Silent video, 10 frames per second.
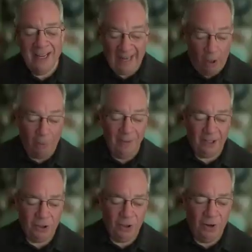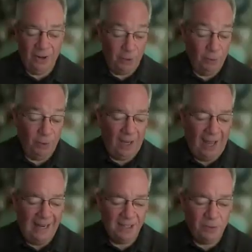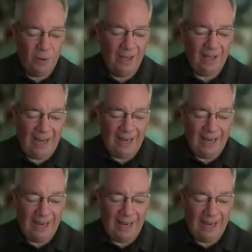And I'll make sure, if you would like as well,